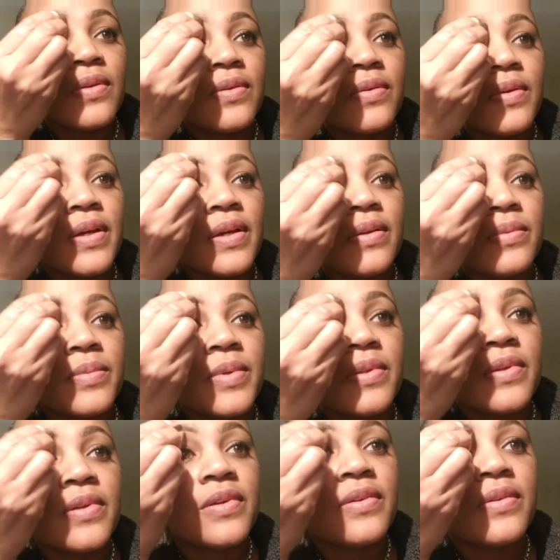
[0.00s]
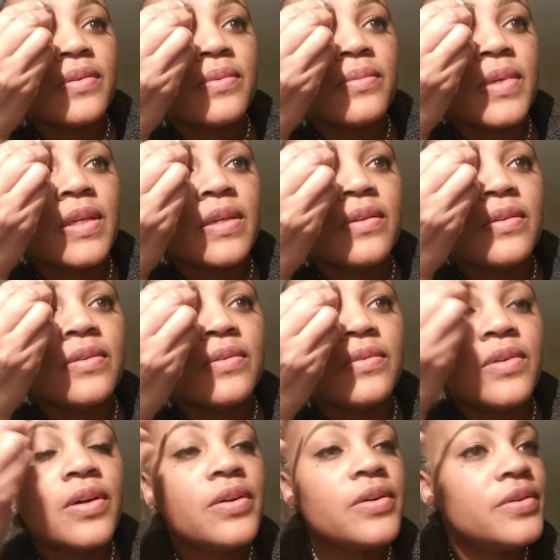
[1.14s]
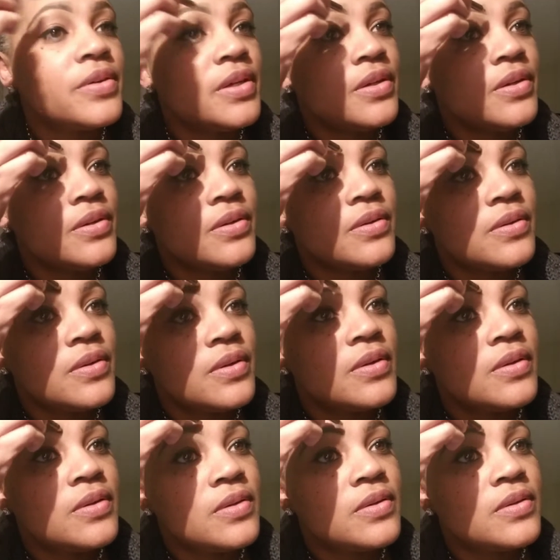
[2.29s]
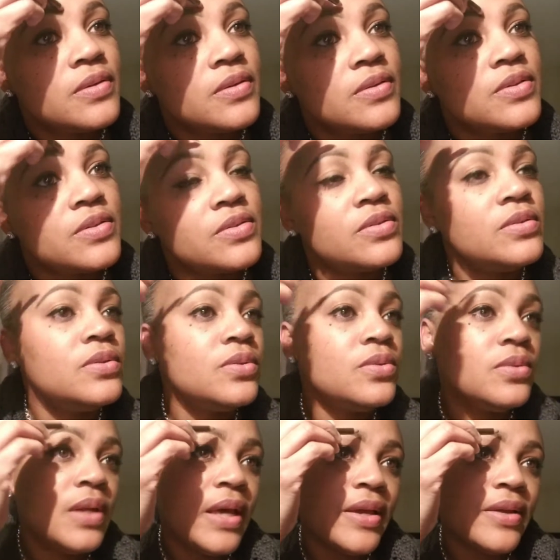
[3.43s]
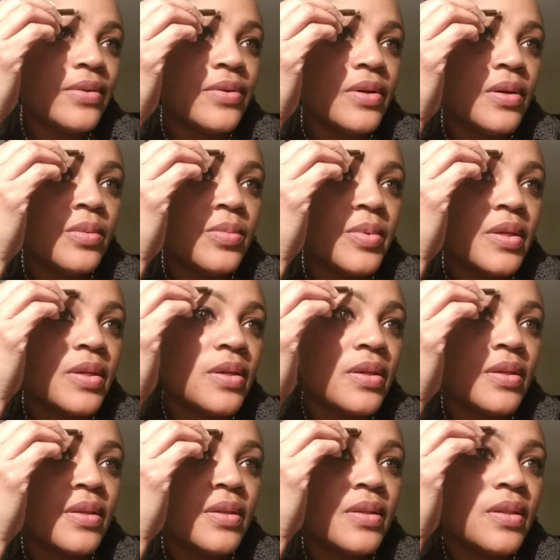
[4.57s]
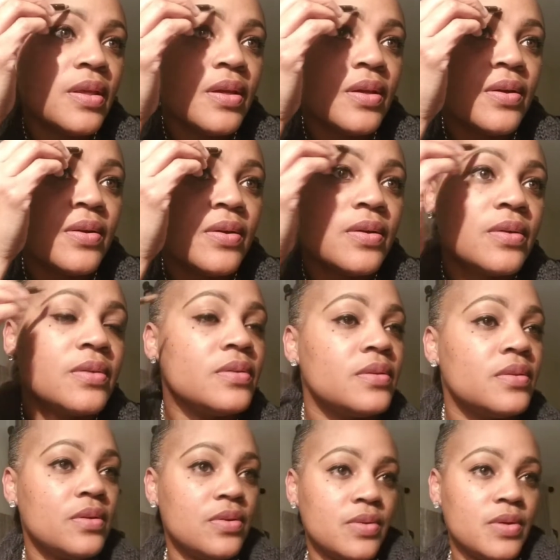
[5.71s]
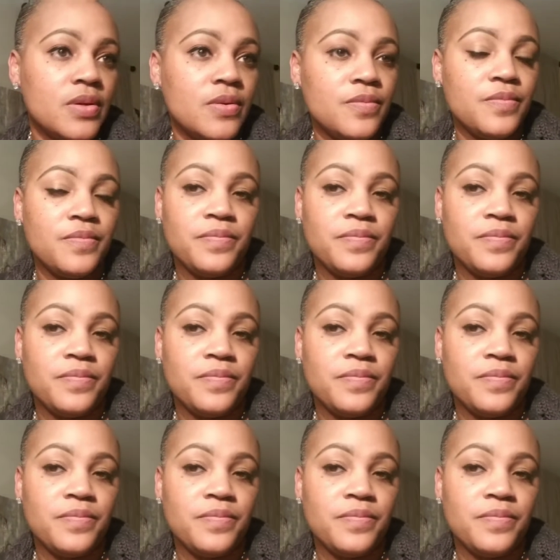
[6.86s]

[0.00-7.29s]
Right up in there. Make it a little darker here, just a little lighter up in there. There we go.